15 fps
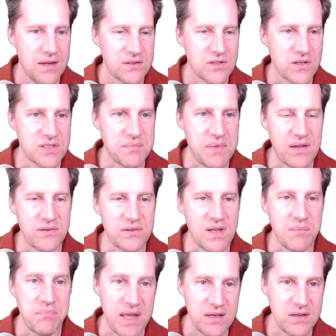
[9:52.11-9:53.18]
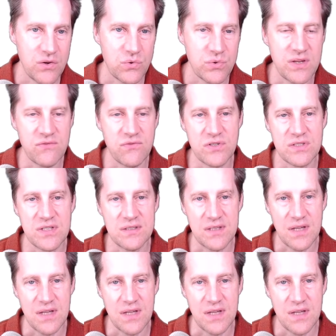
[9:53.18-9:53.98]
Talks about append only versus